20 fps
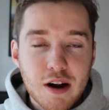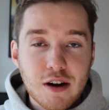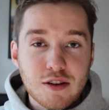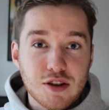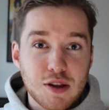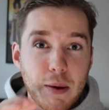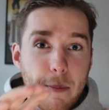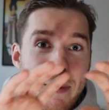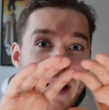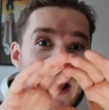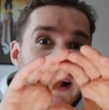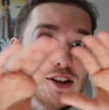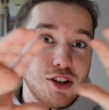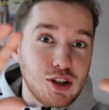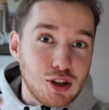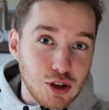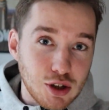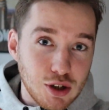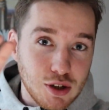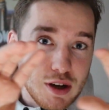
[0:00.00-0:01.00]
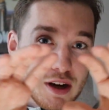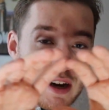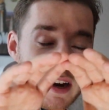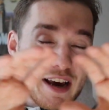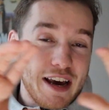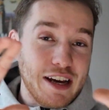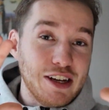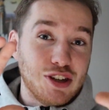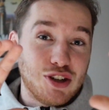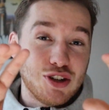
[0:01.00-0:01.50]
So the pension
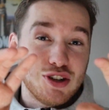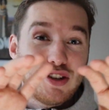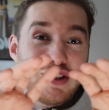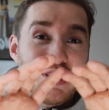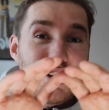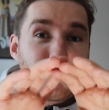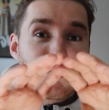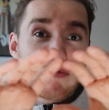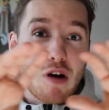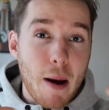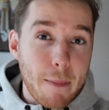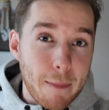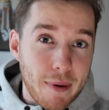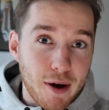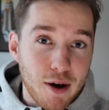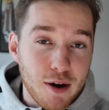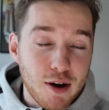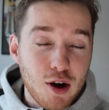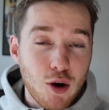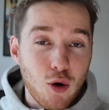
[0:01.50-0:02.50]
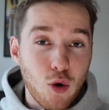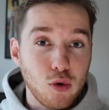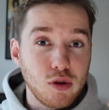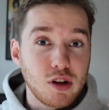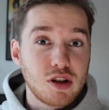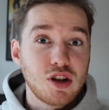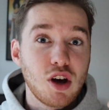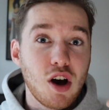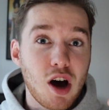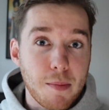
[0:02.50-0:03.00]
is just the wrapper or
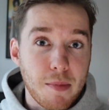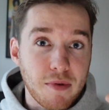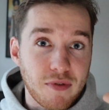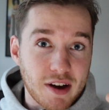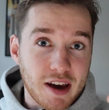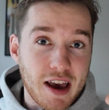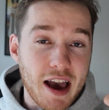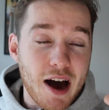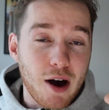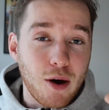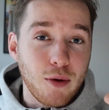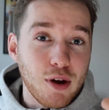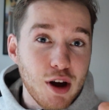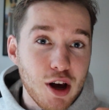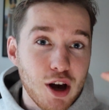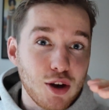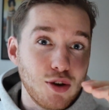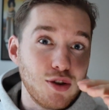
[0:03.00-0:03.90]
the type of account.